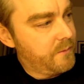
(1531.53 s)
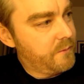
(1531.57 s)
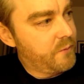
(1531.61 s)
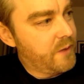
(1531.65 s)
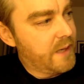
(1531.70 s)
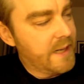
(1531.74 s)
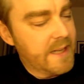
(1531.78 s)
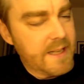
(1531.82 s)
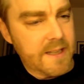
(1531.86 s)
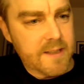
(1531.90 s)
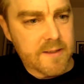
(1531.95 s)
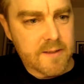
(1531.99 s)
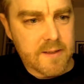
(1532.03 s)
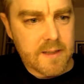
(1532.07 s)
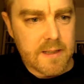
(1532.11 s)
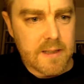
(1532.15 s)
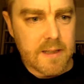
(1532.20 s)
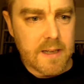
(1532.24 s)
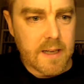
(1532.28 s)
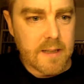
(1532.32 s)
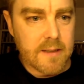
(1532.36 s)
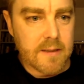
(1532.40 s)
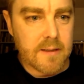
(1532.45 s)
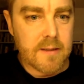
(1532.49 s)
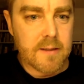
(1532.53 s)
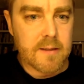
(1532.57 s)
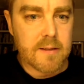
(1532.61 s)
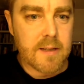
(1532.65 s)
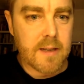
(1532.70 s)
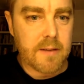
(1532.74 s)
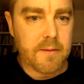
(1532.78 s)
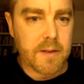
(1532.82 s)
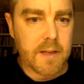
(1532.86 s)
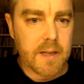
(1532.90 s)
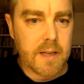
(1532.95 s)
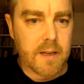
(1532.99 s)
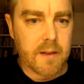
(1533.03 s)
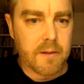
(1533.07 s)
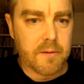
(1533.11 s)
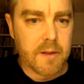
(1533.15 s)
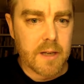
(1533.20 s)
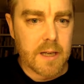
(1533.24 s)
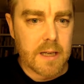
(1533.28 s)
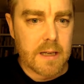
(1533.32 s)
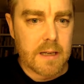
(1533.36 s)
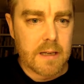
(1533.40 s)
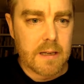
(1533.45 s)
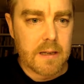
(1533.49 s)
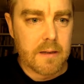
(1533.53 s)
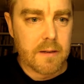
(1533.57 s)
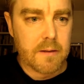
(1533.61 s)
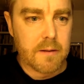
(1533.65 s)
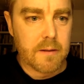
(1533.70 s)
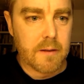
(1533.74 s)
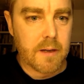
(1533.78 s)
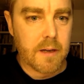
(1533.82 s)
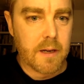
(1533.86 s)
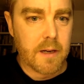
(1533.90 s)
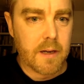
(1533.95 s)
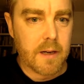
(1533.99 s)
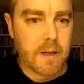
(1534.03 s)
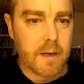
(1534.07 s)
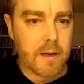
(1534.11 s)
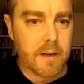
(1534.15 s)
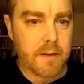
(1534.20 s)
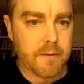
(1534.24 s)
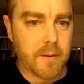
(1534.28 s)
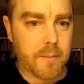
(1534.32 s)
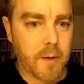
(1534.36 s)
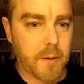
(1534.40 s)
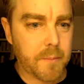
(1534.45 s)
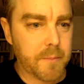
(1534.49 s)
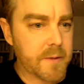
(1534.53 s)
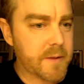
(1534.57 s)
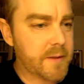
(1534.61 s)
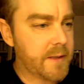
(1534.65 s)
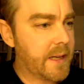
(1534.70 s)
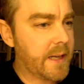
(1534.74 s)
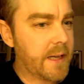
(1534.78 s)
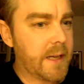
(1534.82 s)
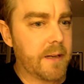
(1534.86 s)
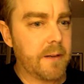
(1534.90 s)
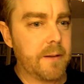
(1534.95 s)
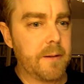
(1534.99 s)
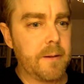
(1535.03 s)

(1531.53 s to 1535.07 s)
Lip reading: released in 1970, I think, if I'm not mistaken.